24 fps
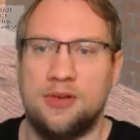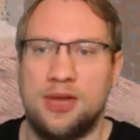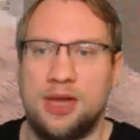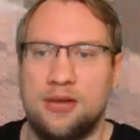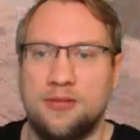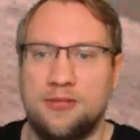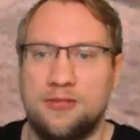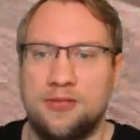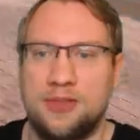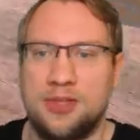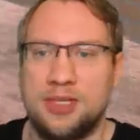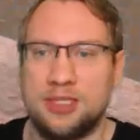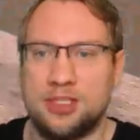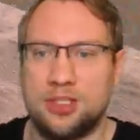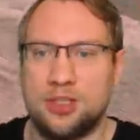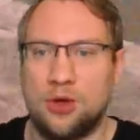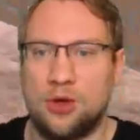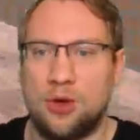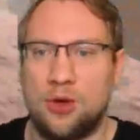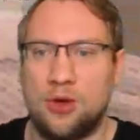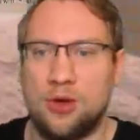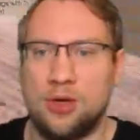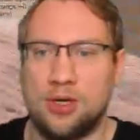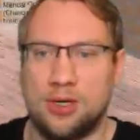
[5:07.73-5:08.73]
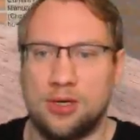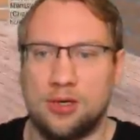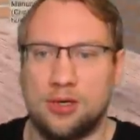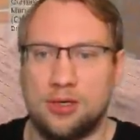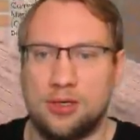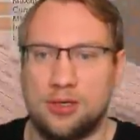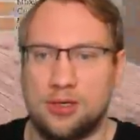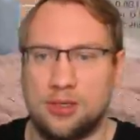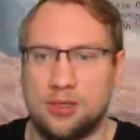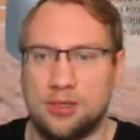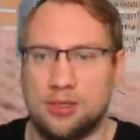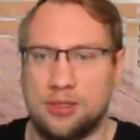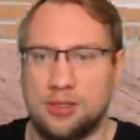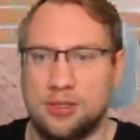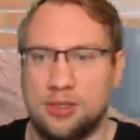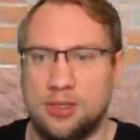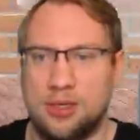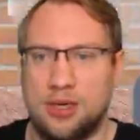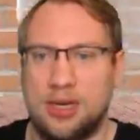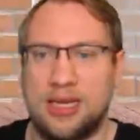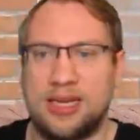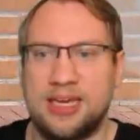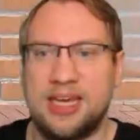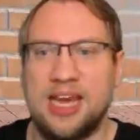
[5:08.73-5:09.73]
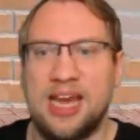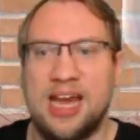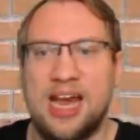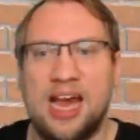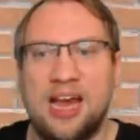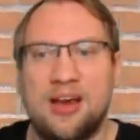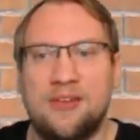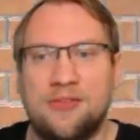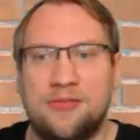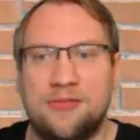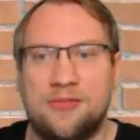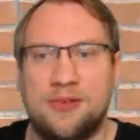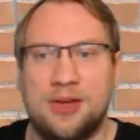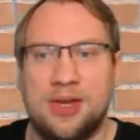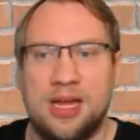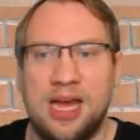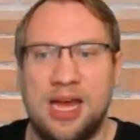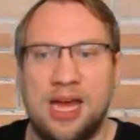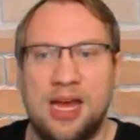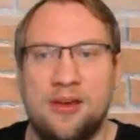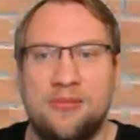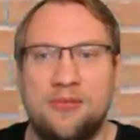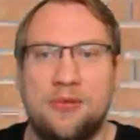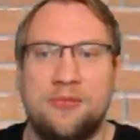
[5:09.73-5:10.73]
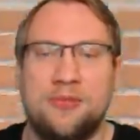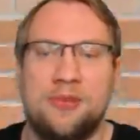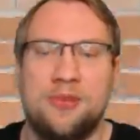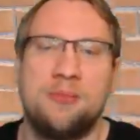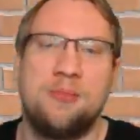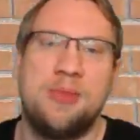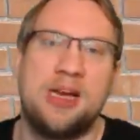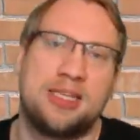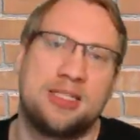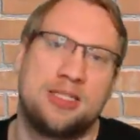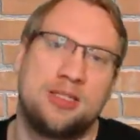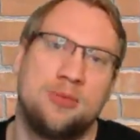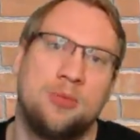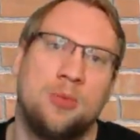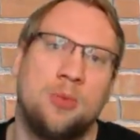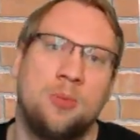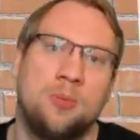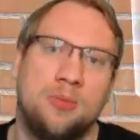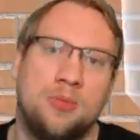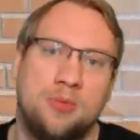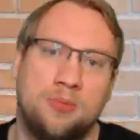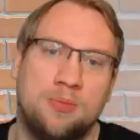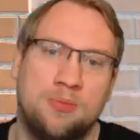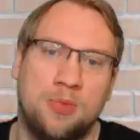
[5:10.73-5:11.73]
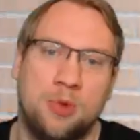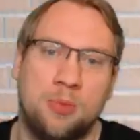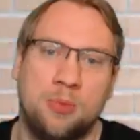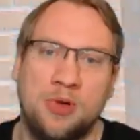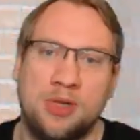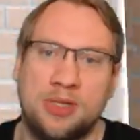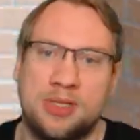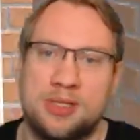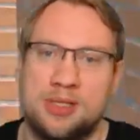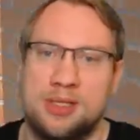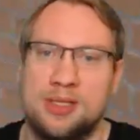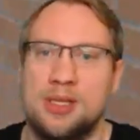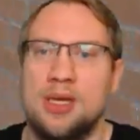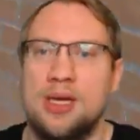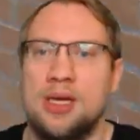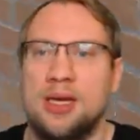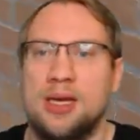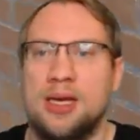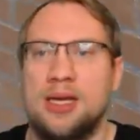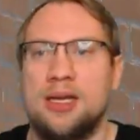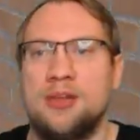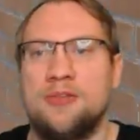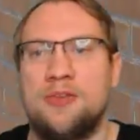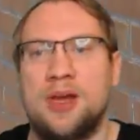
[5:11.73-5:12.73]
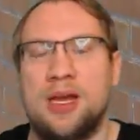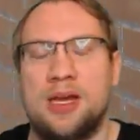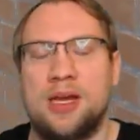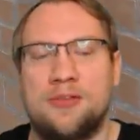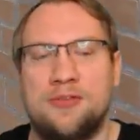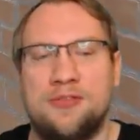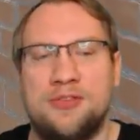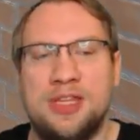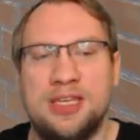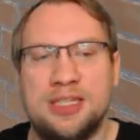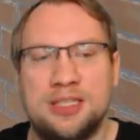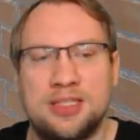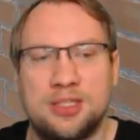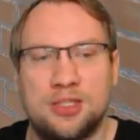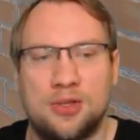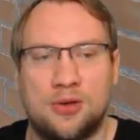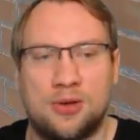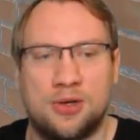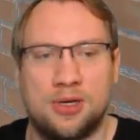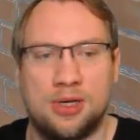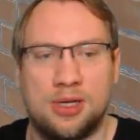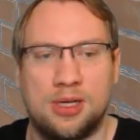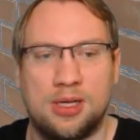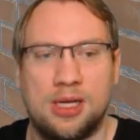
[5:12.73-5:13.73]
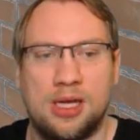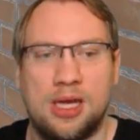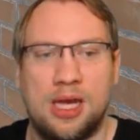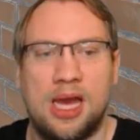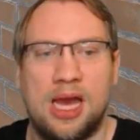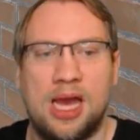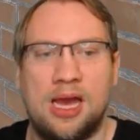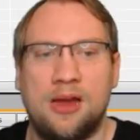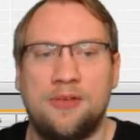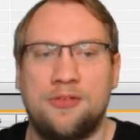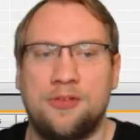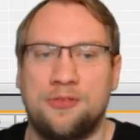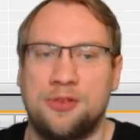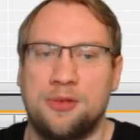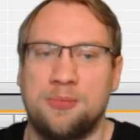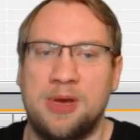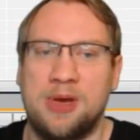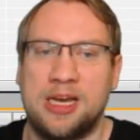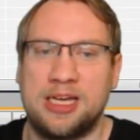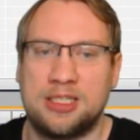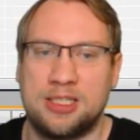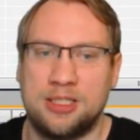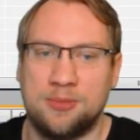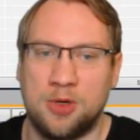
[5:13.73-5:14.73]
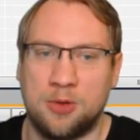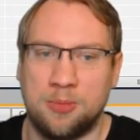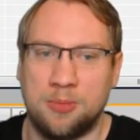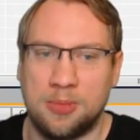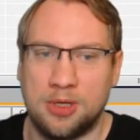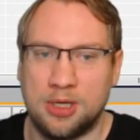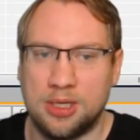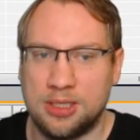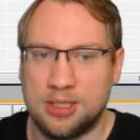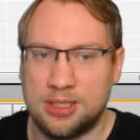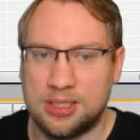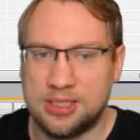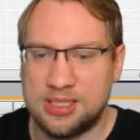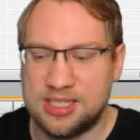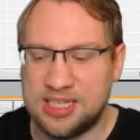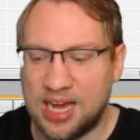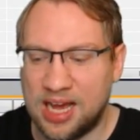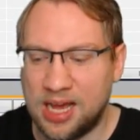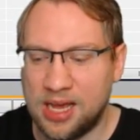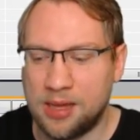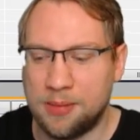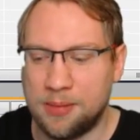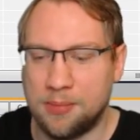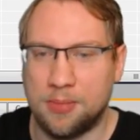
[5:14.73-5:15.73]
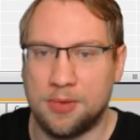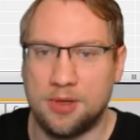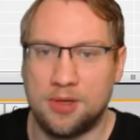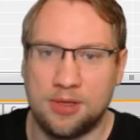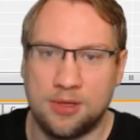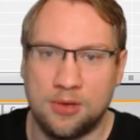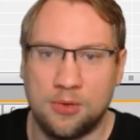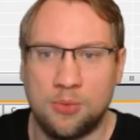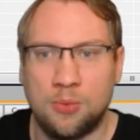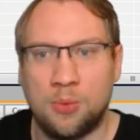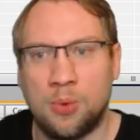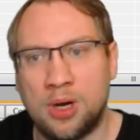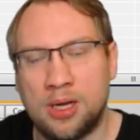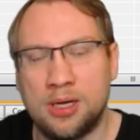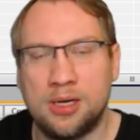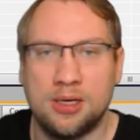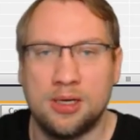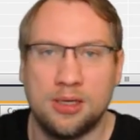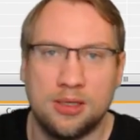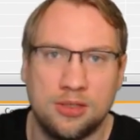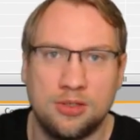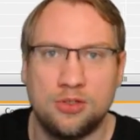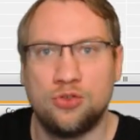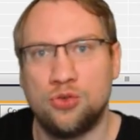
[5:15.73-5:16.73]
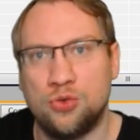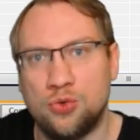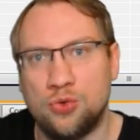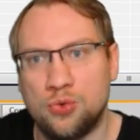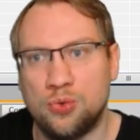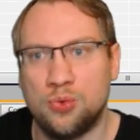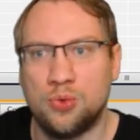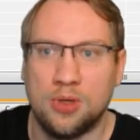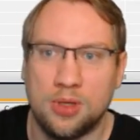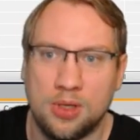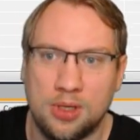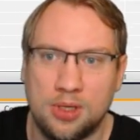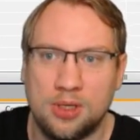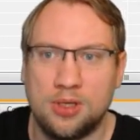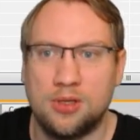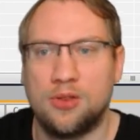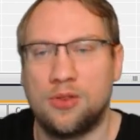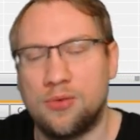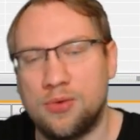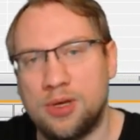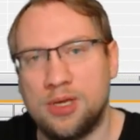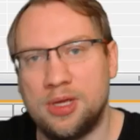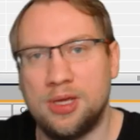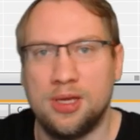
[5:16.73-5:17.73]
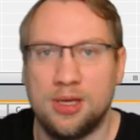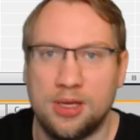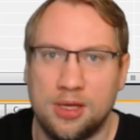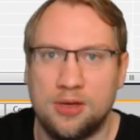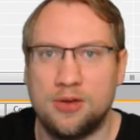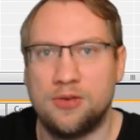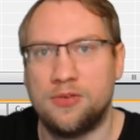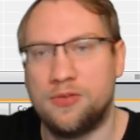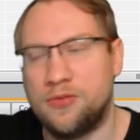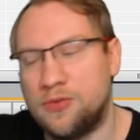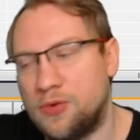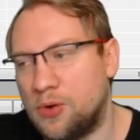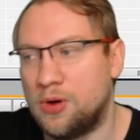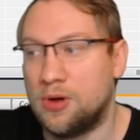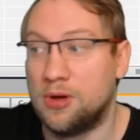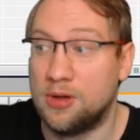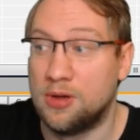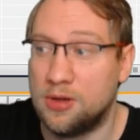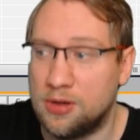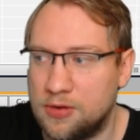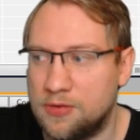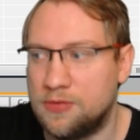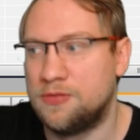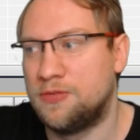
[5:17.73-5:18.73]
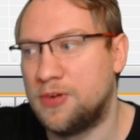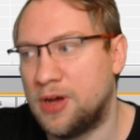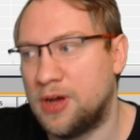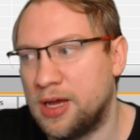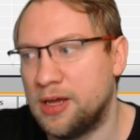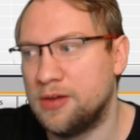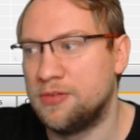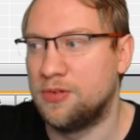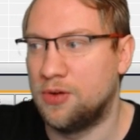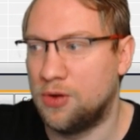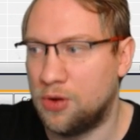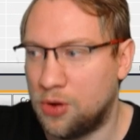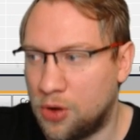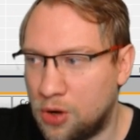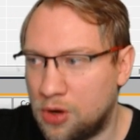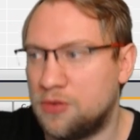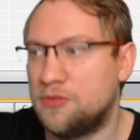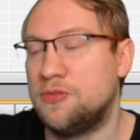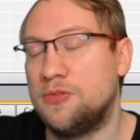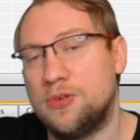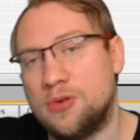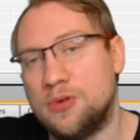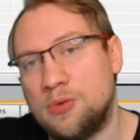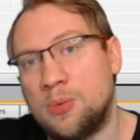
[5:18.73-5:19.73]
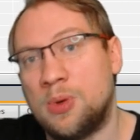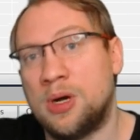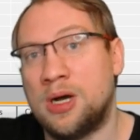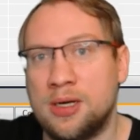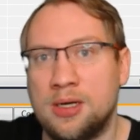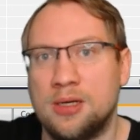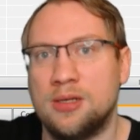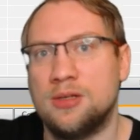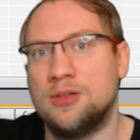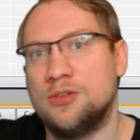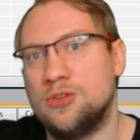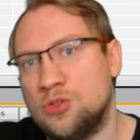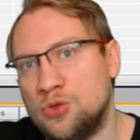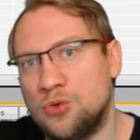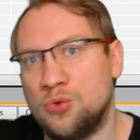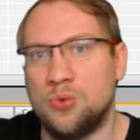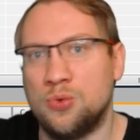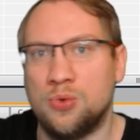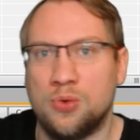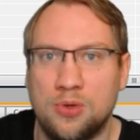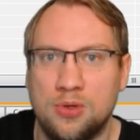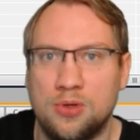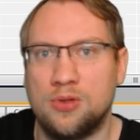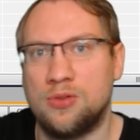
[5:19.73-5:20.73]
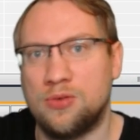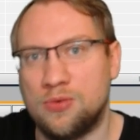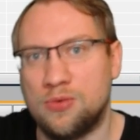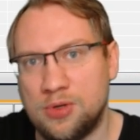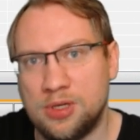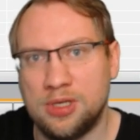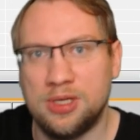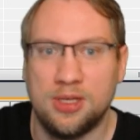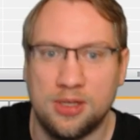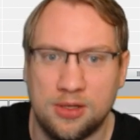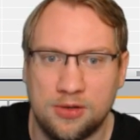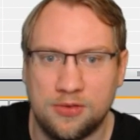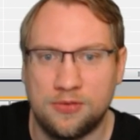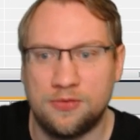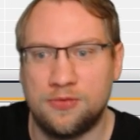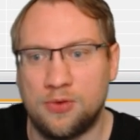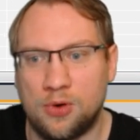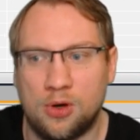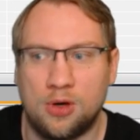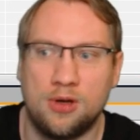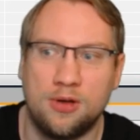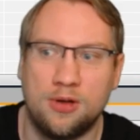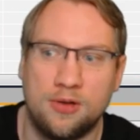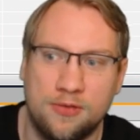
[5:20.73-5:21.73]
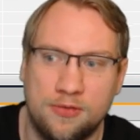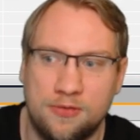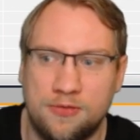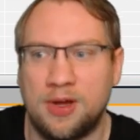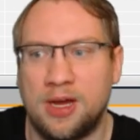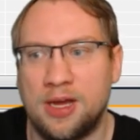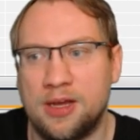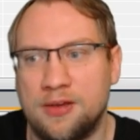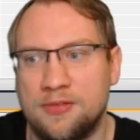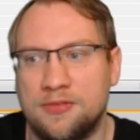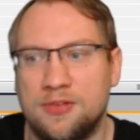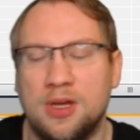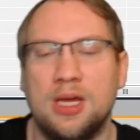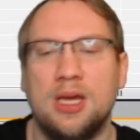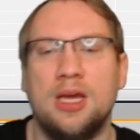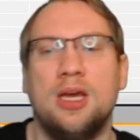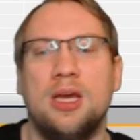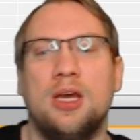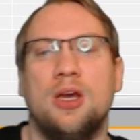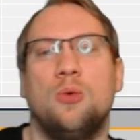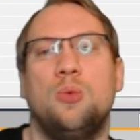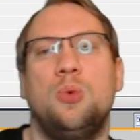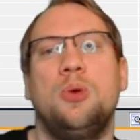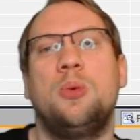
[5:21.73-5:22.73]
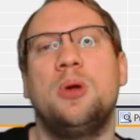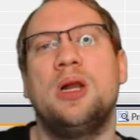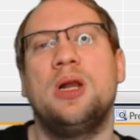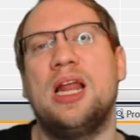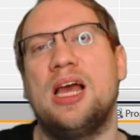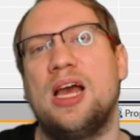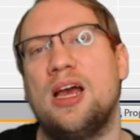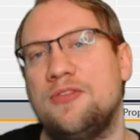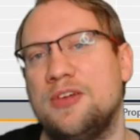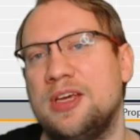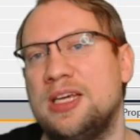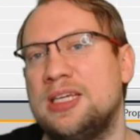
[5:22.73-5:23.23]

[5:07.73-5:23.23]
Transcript: I have this on, like half of the maximum width, and if I have this on, half of the maximum time, 1, 2, 3, 4, 5, off, 1, 2, 3, 4, 5, we will have